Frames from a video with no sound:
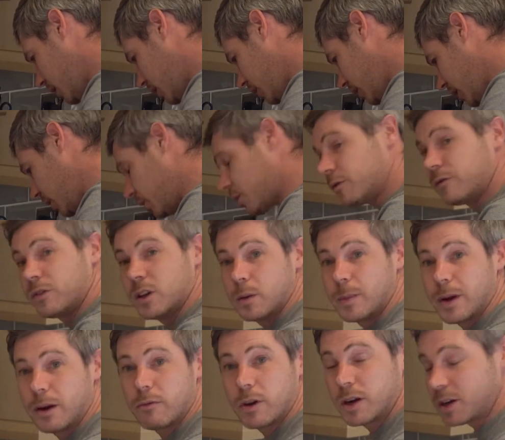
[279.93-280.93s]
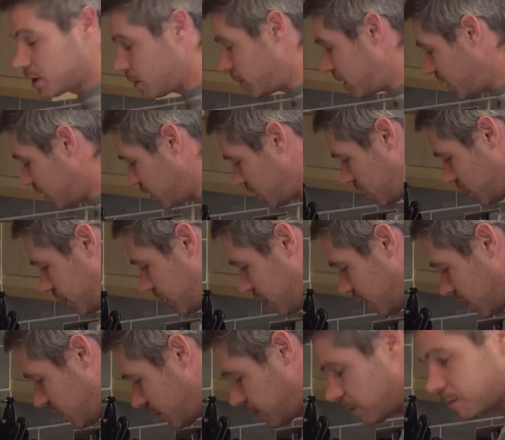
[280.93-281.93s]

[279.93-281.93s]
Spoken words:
They look and feel about ready to me, so we are